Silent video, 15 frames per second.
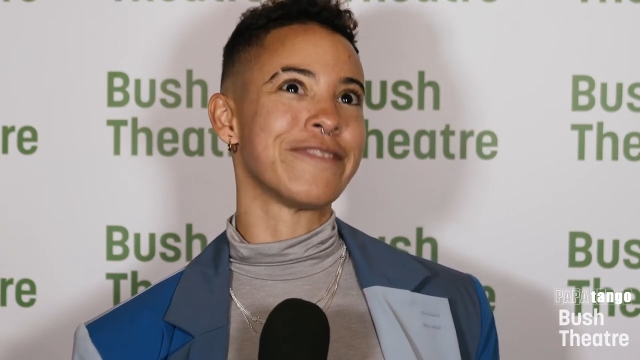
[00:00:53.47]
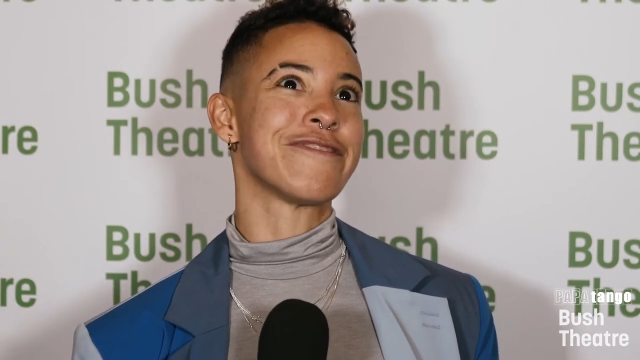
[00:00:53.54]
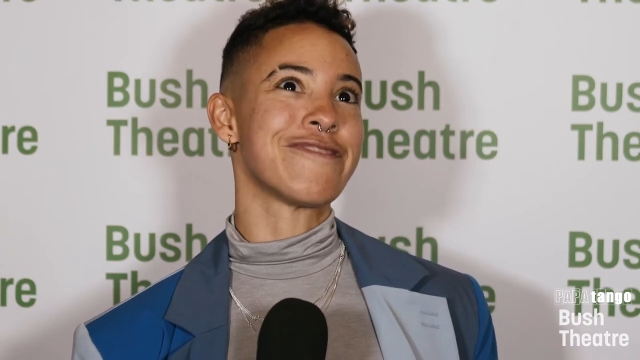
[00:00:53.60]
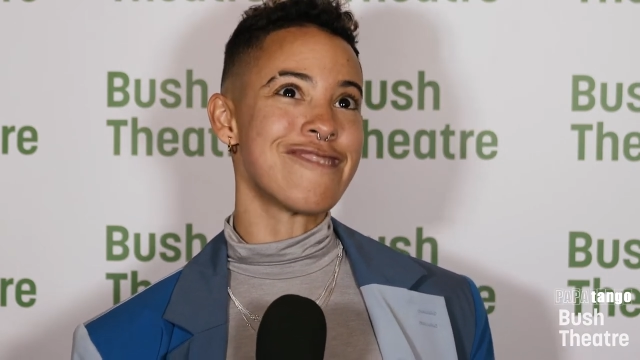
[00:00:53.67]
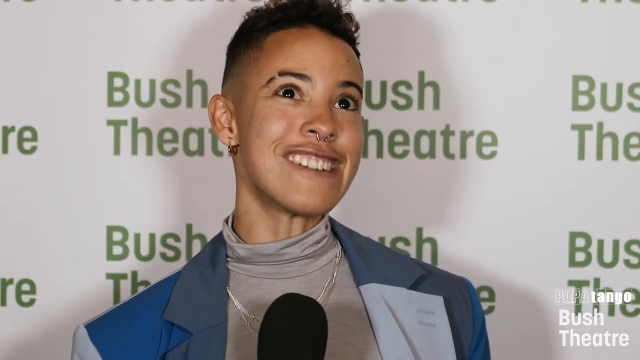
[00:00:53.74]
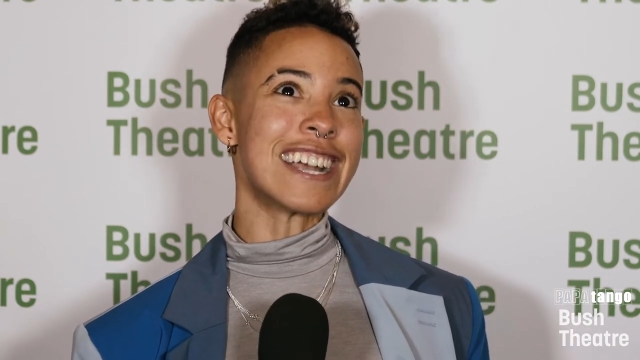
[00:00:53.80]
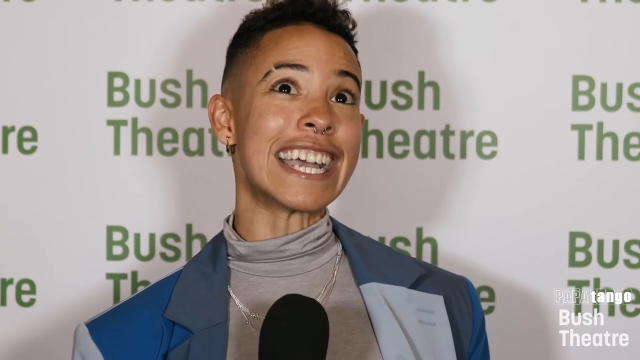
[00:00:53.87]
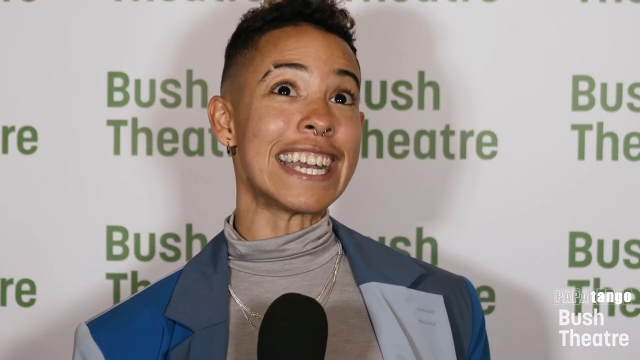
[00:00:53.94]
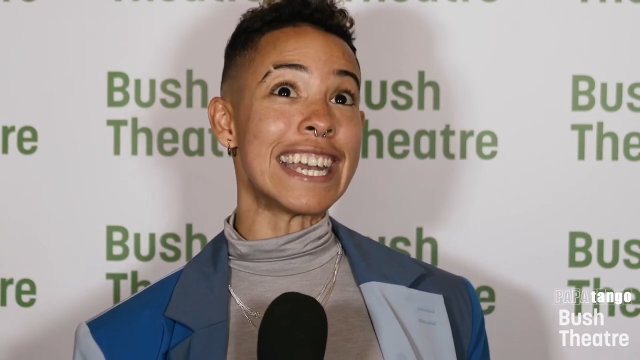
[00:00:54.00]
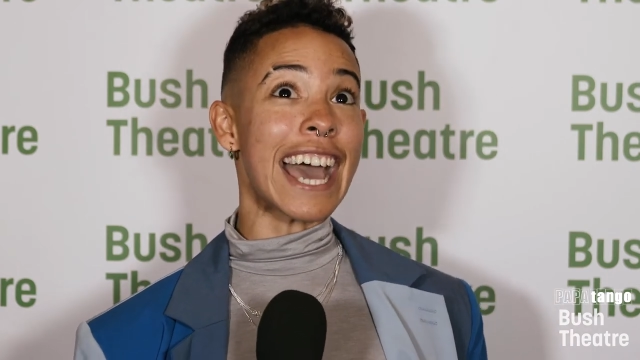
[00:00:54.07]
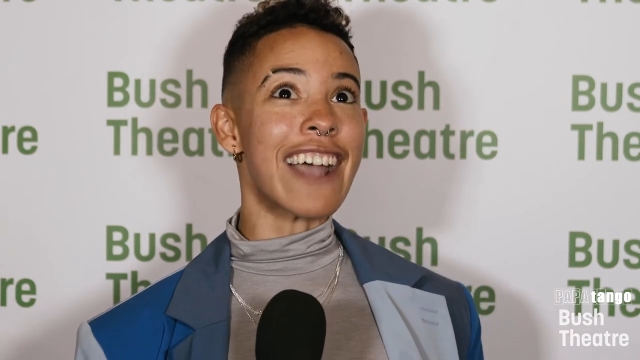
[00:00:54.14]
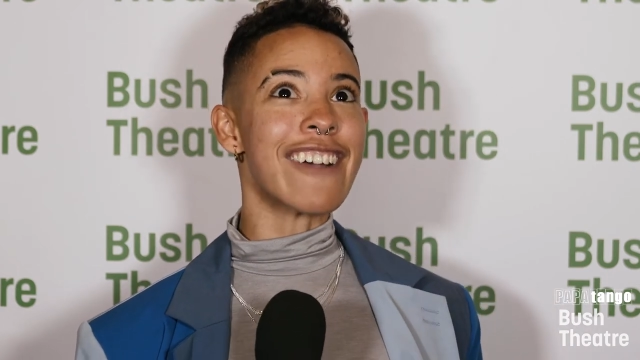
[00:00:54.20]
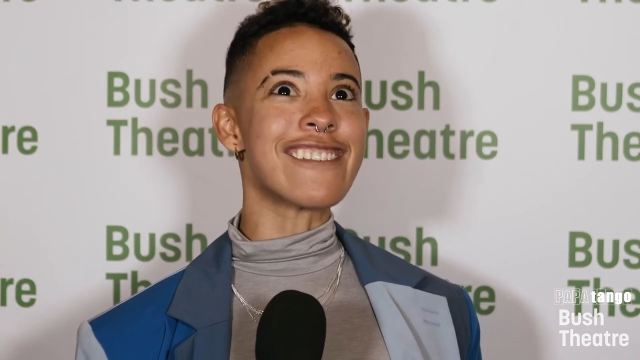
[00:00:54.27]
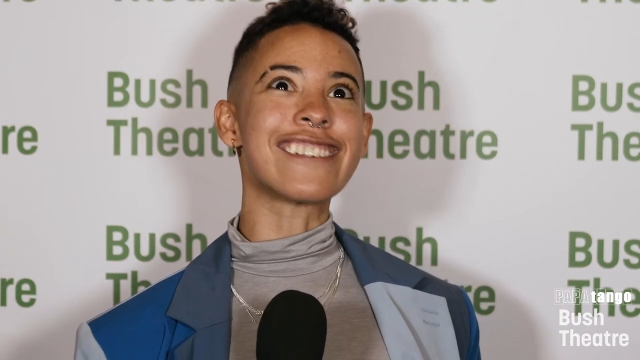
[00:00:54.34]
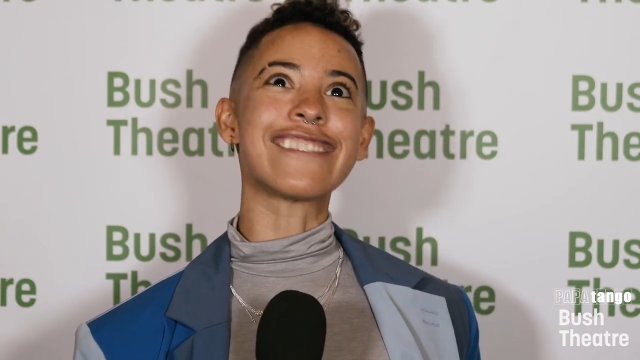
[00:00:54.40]
friggin'
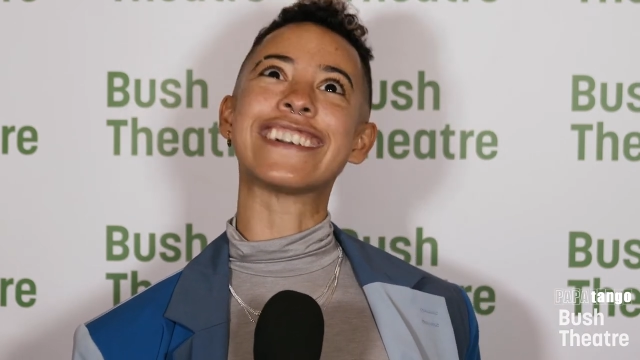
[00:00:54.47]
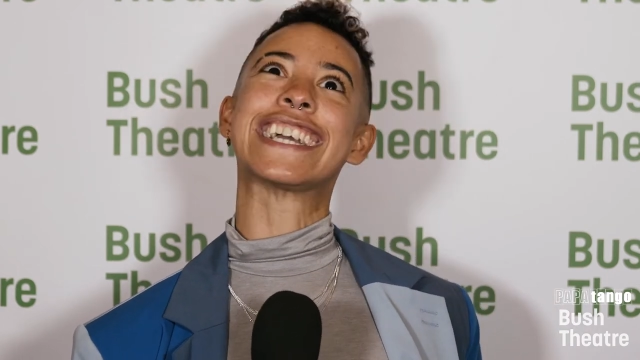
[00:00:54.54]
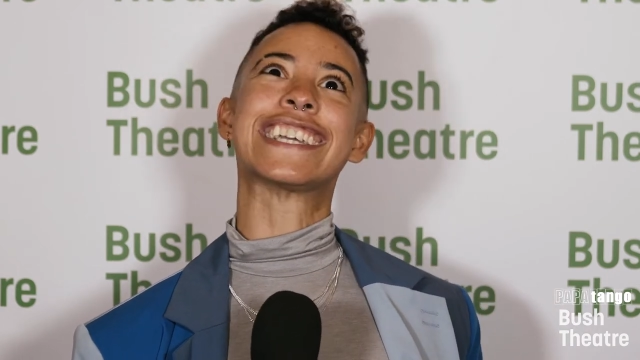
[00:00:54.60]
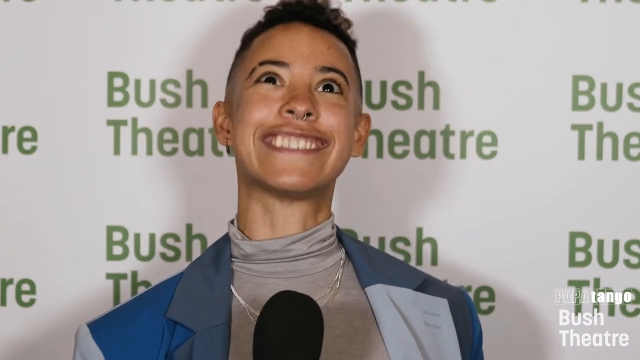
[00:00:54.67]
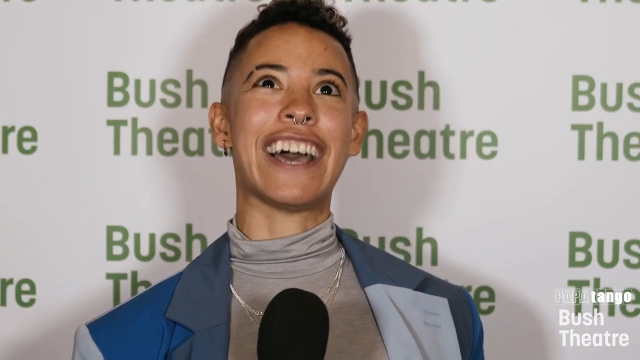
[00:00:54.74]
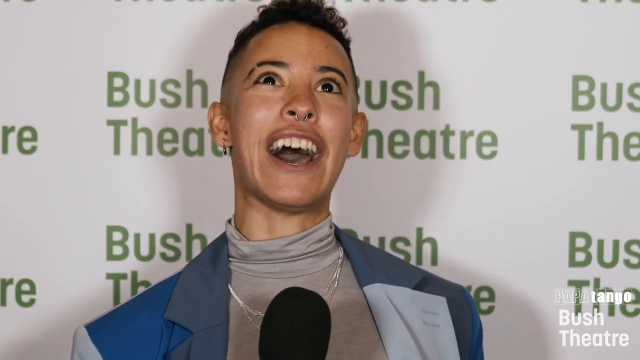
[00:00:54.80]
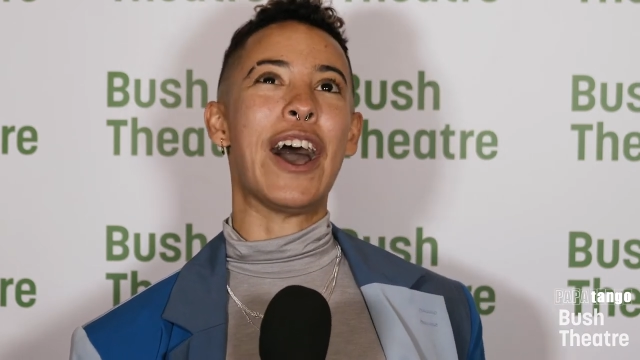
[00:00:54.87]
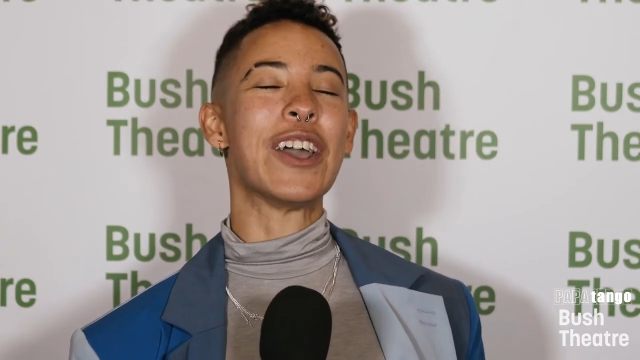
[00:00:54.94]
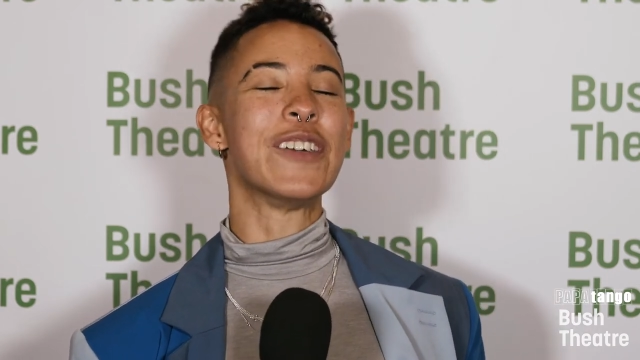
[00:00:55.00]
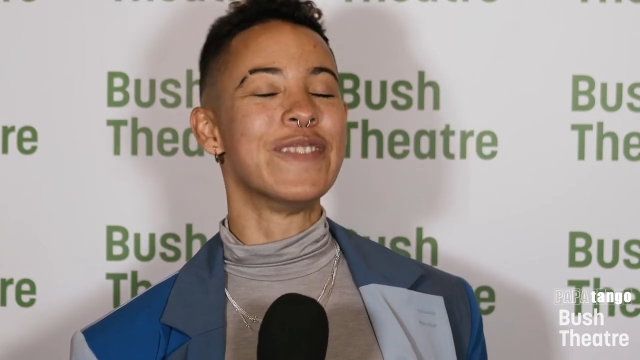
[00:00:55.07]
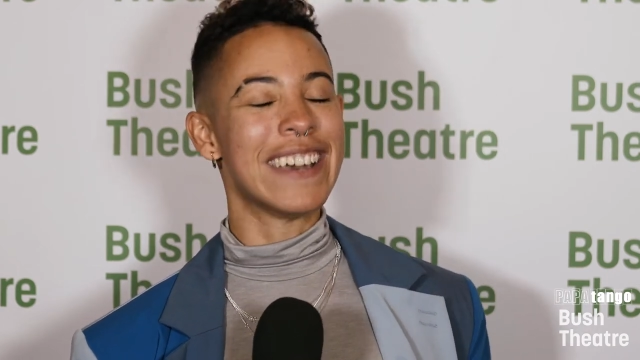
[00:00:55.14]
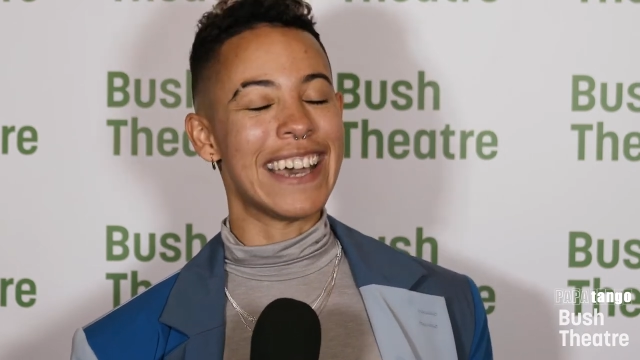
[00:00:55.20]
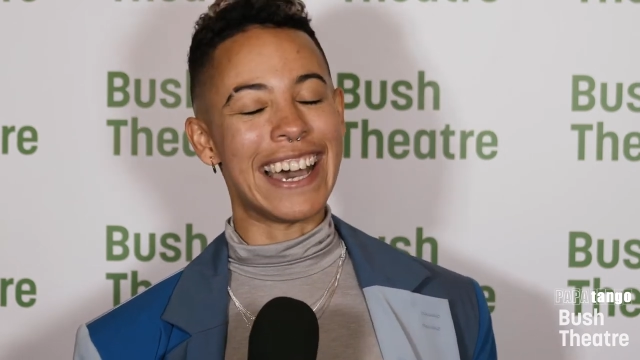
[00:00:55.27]
harrowing time